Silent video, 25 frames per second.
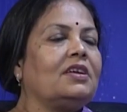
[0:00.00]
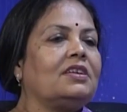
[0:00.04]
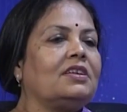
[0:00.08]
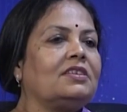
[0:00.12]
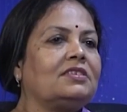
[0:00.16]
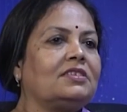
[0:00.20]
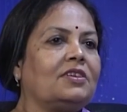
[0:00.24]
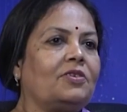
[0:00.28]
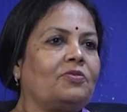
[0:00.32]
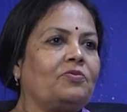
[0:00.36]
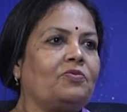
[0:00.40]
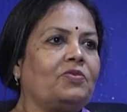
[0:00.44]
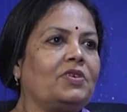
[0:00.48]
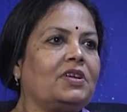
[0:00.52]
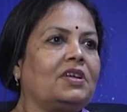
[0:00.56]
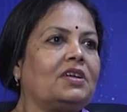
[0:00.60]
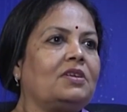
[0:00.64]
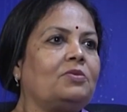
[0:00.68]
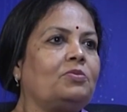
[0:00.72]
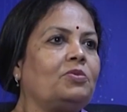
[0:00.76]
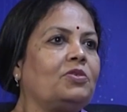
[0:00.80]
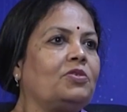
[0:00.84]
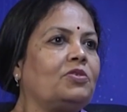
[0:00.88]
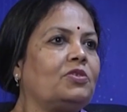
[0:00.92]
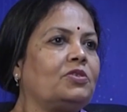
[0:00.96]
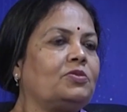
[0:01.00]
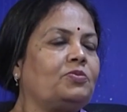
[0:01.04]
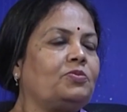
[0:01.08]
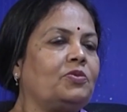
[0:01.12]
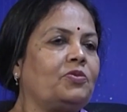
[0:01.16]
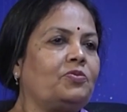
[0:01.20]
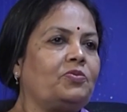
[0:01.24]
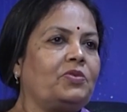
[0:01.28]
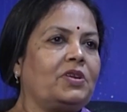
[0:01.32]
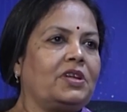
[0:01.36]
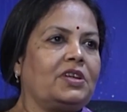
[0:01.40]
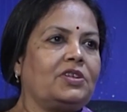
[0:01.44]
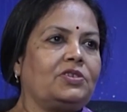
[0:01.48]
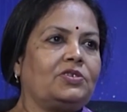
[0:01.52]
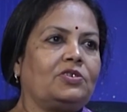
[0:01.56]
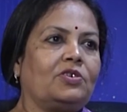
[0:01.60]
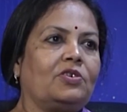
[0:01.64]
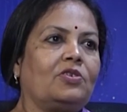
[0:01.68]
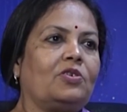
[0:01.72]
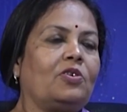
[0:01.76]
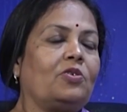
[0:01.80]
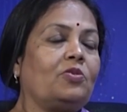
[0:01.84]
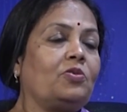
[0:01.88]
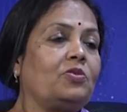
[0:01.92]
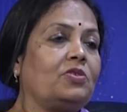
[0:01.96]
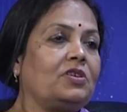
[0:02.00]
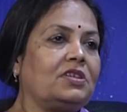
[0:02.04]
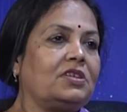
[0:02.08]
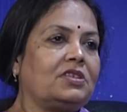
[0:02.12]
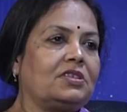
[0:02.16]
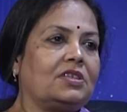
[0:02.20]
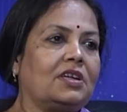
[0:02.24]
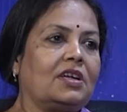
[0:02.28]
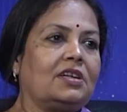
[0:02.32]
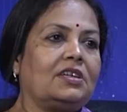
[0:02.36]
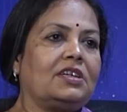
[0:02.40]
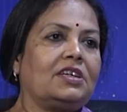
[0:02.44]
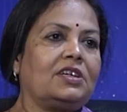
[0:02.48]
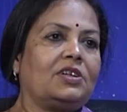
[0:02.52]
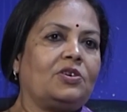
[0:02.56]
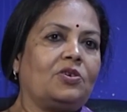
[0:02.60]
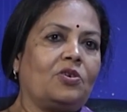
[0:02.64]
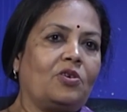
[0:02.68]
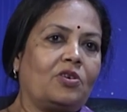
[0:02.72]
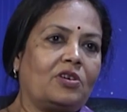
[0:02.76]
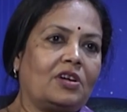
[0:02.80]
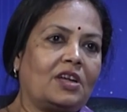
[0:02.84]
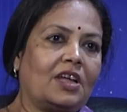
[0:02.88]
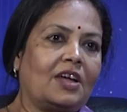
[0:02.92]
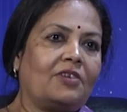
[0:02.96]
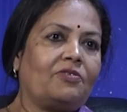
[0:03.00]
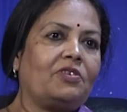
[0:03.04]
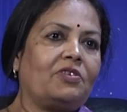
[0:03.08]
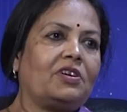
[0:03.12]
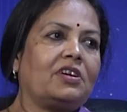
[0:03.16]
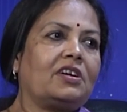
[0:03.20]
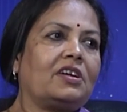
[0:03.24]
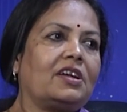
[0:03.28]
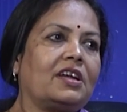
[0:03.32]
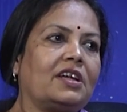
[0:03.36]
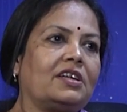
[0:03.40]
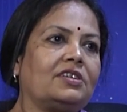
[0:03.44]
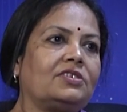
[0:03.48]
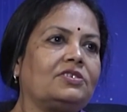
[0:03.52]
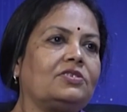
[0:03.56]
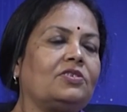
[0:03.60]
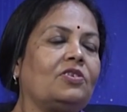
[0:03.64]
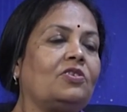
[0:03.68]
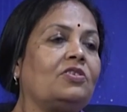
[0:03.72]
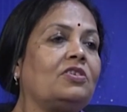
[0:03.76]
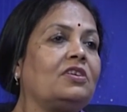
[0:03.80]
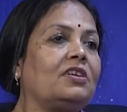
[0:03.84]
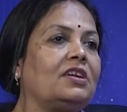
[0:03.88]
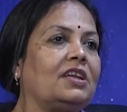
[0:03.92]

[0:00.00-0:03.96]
somewhere, because Bhubaneswar or Orissa did not have a creche or a